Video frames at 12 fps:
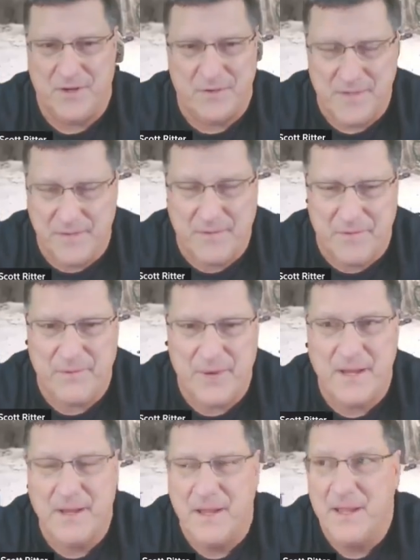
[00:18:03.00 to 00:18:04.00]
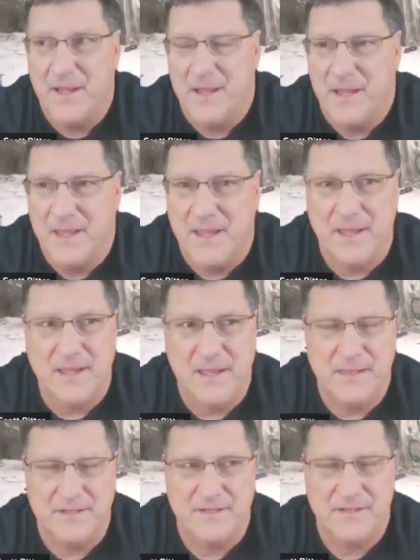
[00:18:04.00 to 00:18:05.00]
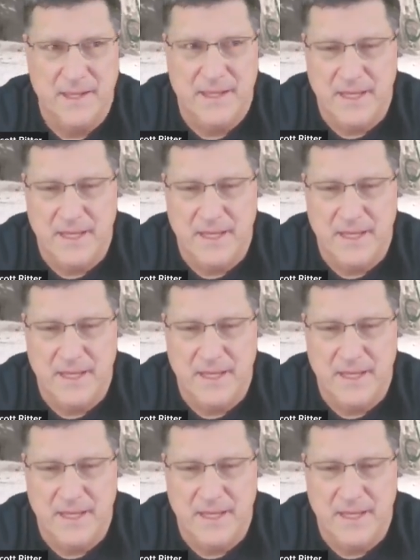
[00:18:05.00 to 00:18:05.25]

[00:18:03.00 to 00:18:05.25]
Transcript: in terms of a threat. It's